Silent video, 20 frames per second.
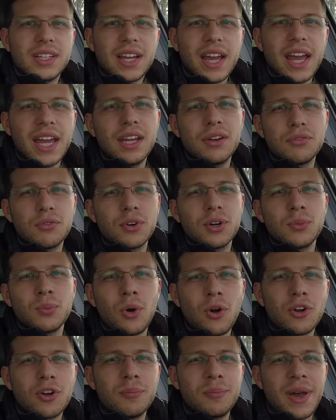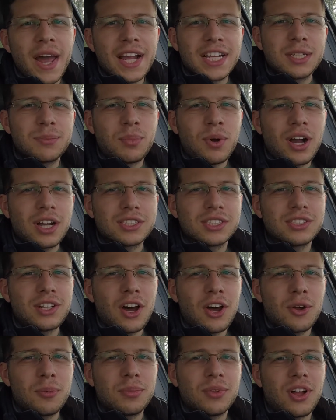Hey everyone, welcome back to Boston
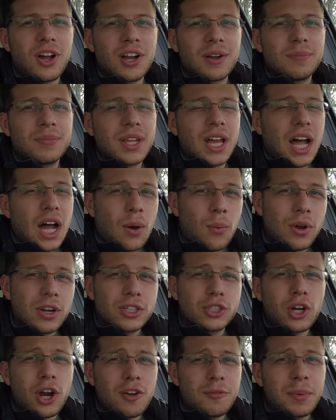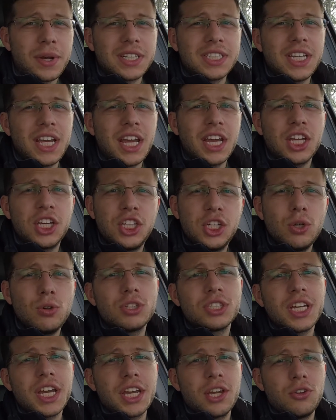Auto Blog. I want to start off by saying a
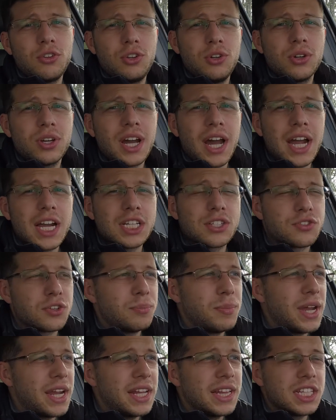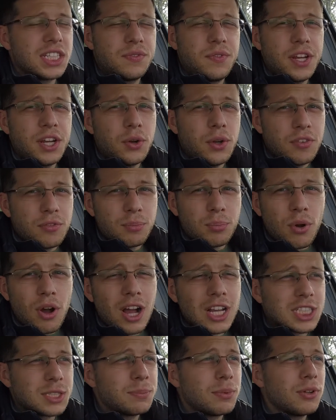huge thank you to you guys for making this video even
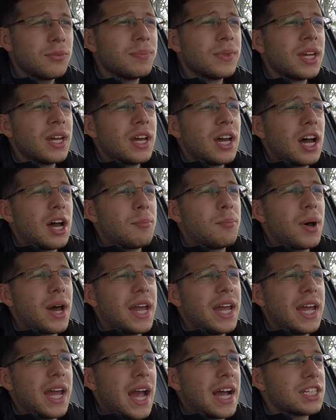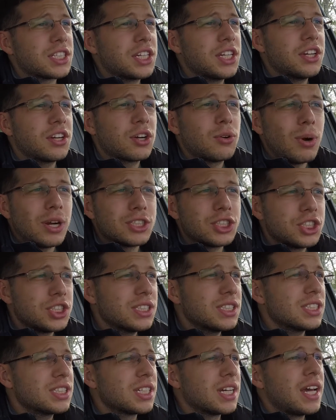possible by asking your
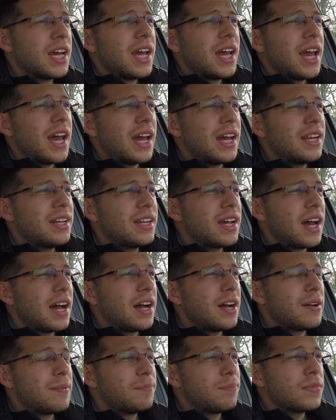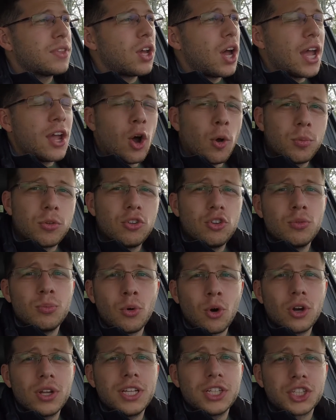questions, and I hope to do
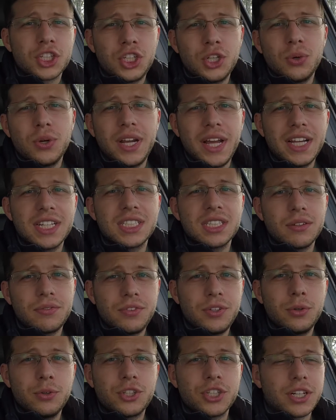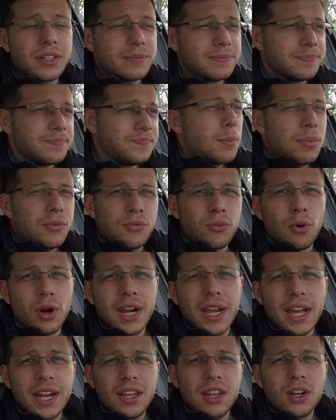more of these Q&As in the future. Before I
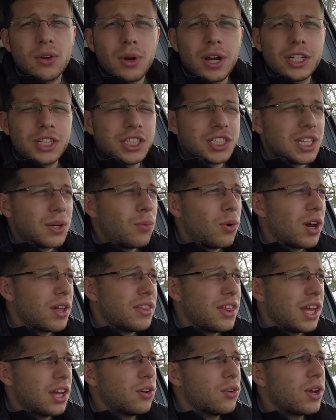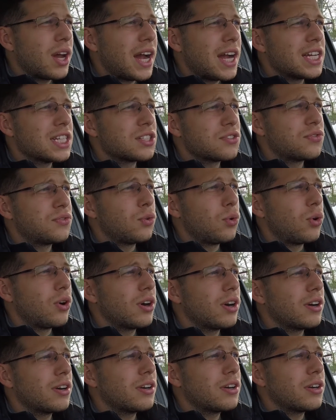get to the questions, I want to thank you guys
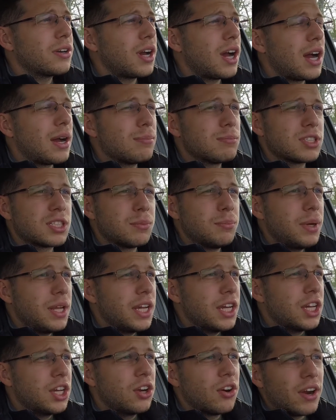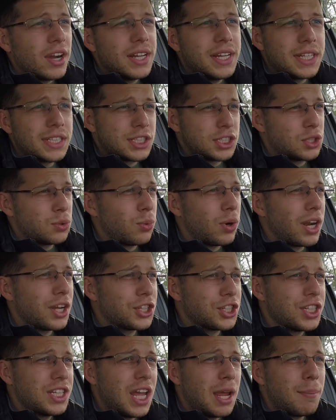for submitting your ideas as to what I
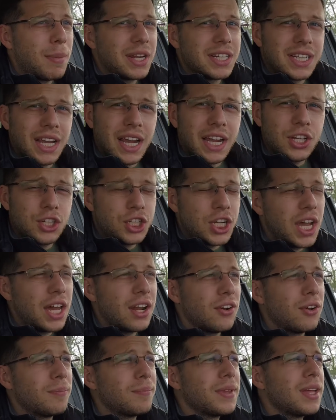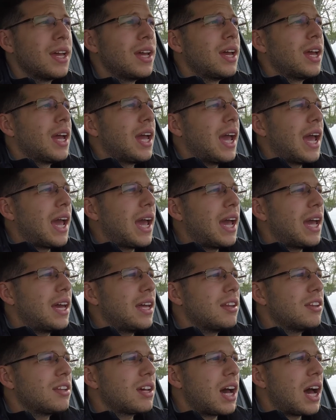should name my second channel,
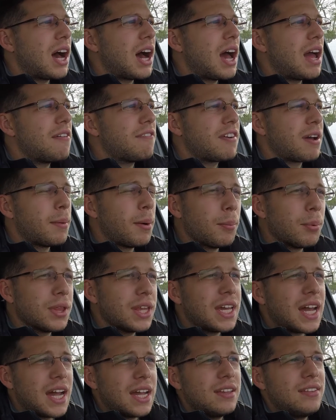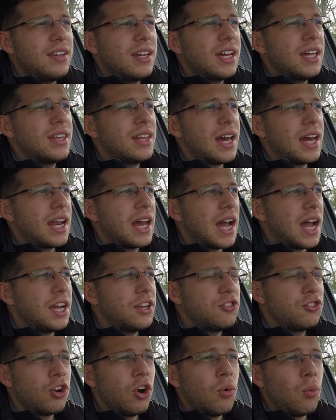and I've come up with the idea that I
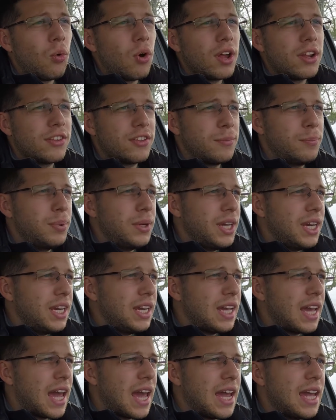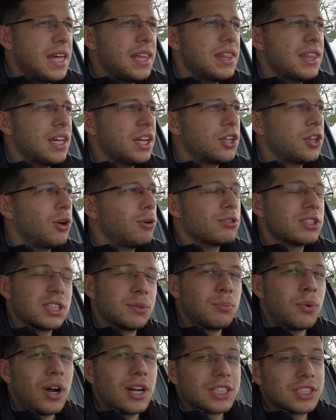don't want it to be anything close to
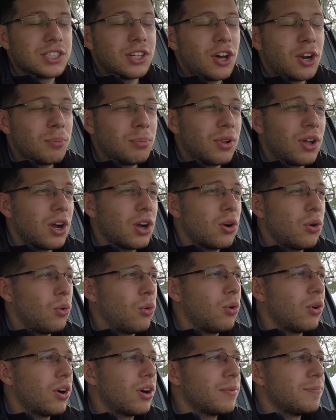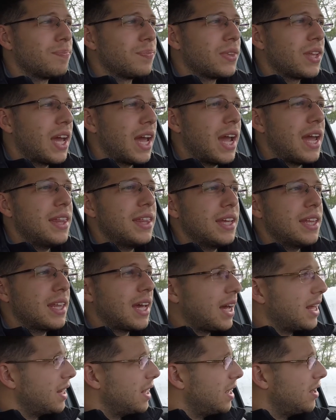Boston Auto Blog or anything
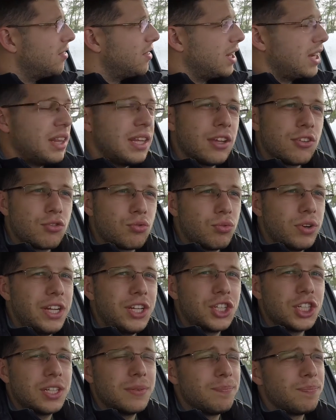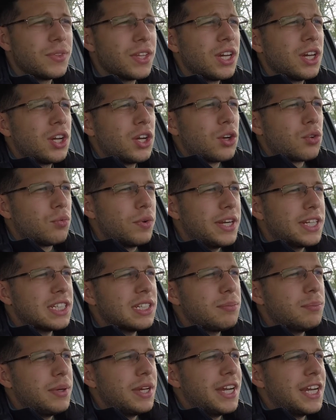that is in this region.
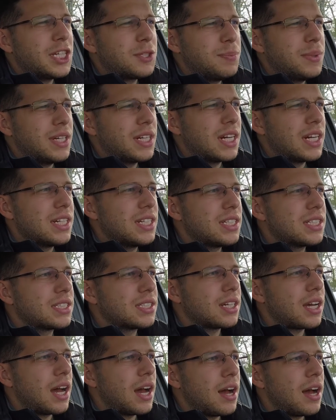Reason being is because